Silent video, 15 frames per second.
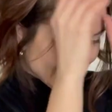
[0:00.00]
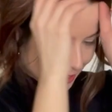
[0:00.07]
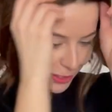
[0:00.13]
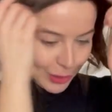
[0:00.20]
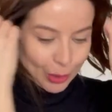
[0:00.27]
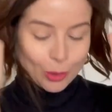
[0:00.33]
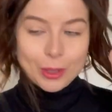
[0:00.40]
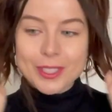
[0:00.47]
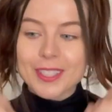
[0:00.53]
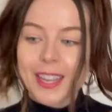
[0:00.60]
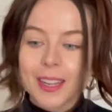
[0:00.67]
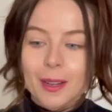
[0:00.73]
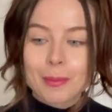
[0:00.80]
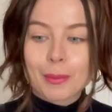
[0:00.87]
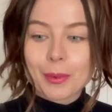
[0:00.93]
the whole
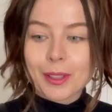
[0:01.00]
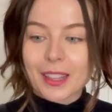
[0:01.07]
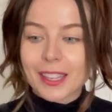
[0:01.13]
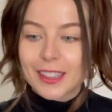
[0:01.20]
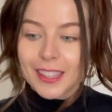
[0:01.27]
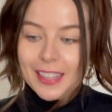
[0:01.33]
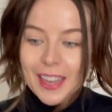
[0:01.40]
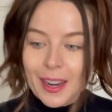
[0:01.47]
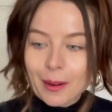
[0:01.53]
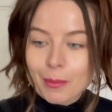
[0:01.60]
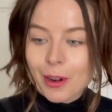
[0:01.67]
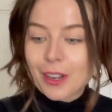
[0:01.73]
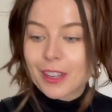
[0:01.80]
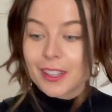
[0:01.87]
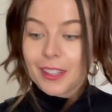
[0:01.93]
setup with like the
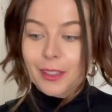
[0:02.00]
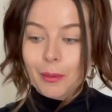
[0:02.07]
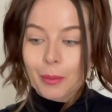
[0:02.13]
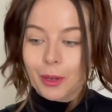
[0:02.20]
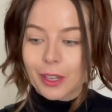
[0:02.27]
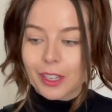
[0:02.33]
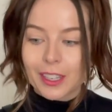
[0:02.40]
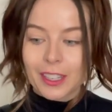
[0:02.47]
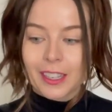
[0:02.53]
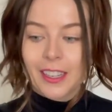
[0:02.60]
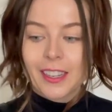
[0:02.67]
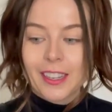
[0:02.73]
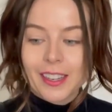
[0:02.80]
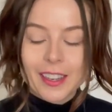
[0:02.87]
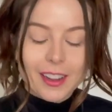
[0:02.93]
camera and the book,
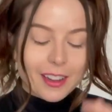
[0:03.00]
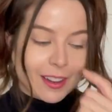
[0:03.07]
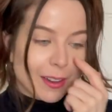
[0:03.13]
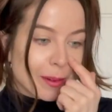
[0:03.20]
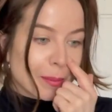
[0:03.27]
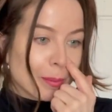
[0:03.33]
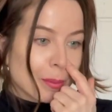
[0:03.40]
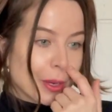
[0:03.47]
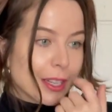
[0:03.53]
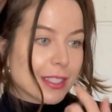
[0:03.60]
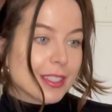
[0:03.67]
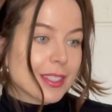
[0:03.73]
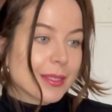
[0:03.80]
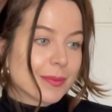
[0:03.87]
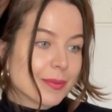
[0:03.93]

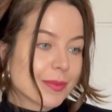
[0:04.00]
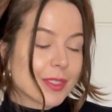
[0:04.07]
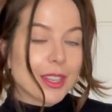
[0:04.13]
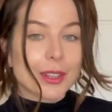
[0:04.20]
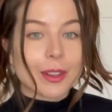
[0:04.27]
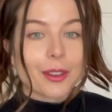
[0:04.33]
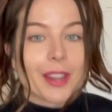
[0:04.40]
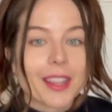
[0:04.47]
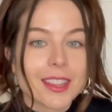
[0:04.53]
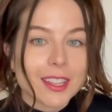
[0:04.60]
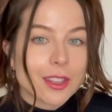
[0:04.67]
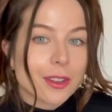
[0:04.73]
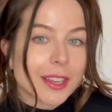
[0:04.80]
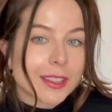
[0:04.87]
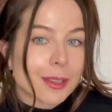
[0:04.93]
but you know, I think
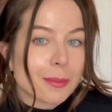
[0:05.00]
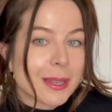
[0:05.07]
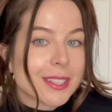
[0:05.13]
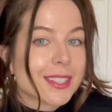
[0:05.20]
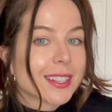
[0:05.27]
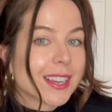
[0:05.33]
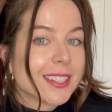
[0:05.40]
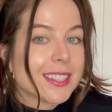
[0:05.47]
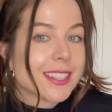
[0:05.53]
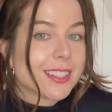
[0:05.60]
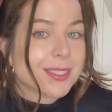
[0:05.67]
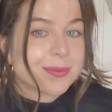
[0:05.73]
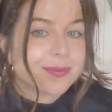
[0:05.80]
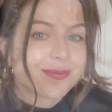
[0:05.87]
you get the basic idea.